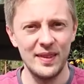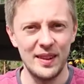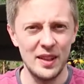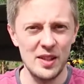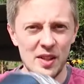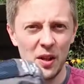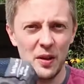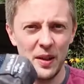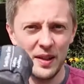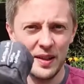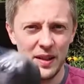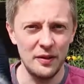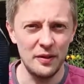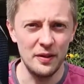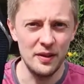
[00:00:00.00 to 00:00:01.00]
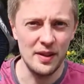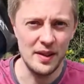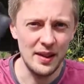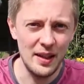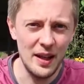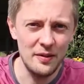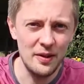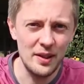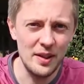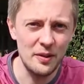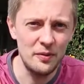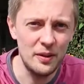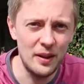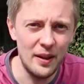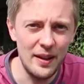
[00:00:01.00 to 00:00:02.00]
The size difference in having
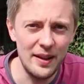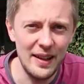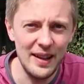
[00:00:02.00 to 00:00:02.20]
something like